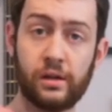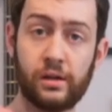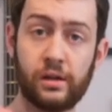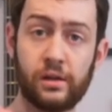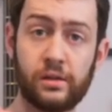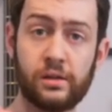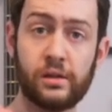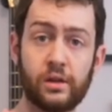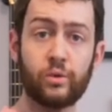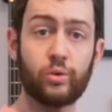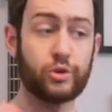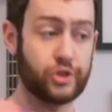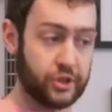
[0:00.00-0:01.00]
ah,
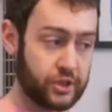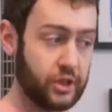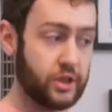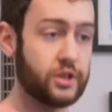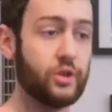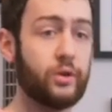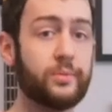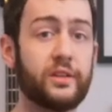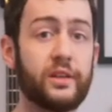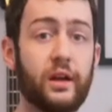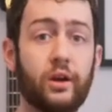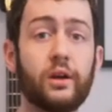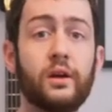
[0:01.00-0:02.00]
We're just going to do up to
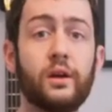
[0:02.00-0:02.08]
there.